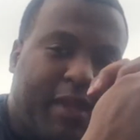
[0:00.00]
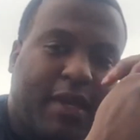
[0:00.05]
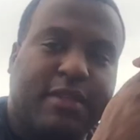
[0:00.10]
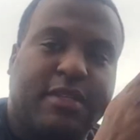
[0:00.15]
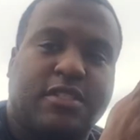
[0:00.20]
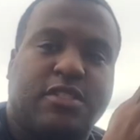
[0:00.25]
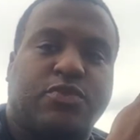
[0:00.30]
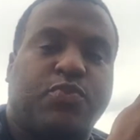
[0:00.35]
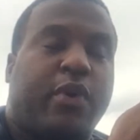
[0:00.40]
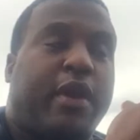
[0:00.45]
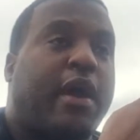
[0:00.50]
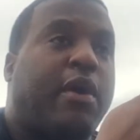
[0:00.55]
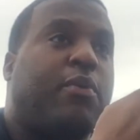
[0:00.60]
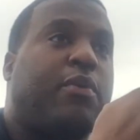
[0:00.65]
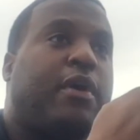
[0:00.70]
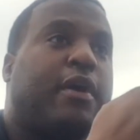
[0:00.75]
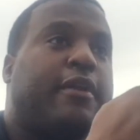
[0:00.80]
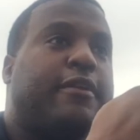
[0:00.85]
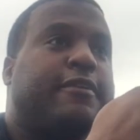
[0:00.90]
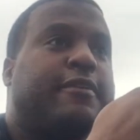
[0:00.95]
This is what I
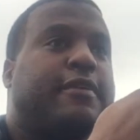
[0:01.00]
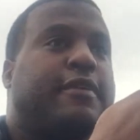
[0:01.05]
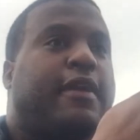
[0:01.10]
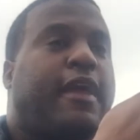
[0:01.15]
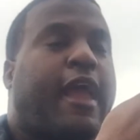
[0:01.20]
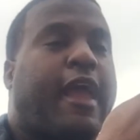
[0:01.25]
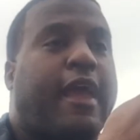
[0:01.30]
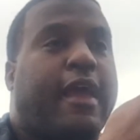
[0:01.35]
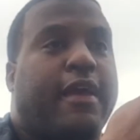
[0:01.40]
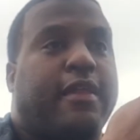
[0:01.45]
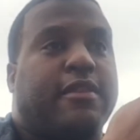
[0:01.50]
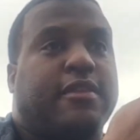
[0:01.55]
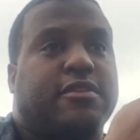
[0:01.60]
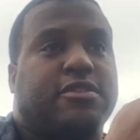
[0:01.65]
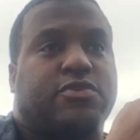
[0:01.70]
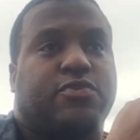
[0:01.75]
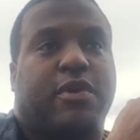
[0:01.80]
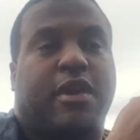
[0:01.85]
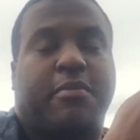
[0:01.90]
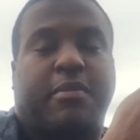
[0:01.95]
want, and this
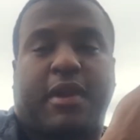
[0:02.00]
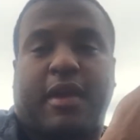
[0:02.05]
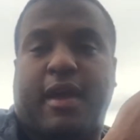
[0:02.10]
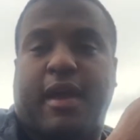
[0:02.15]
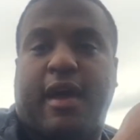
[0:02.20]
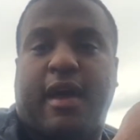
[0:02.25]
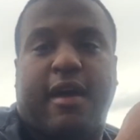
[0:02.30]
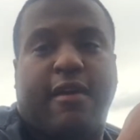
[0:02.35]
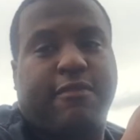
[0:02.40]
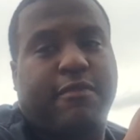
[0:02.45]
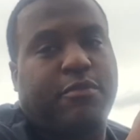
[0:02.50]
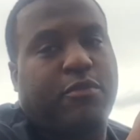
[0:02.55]
is what I'm gonna have.